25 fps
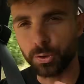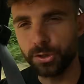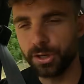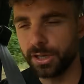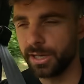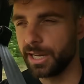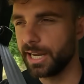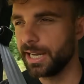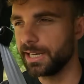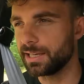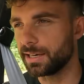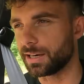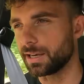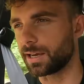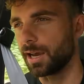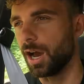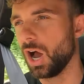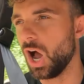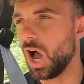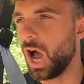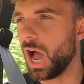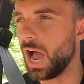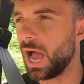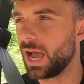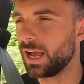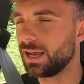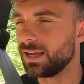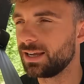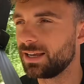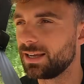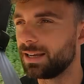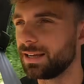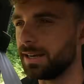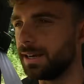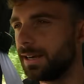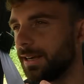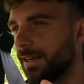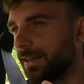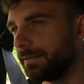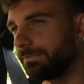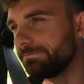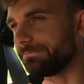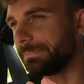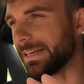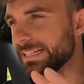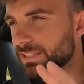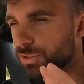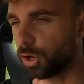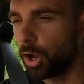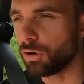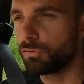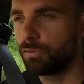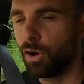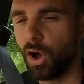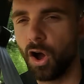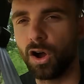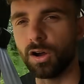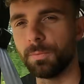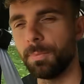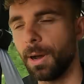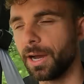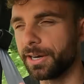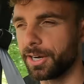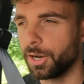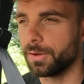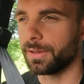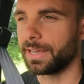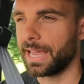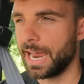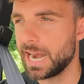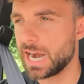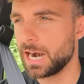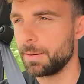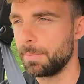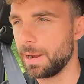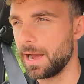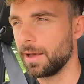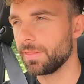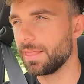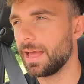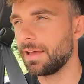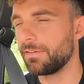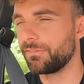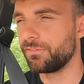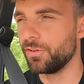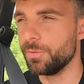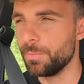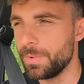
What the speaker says: all you need in a car. He's not wrong, but I don't care about that.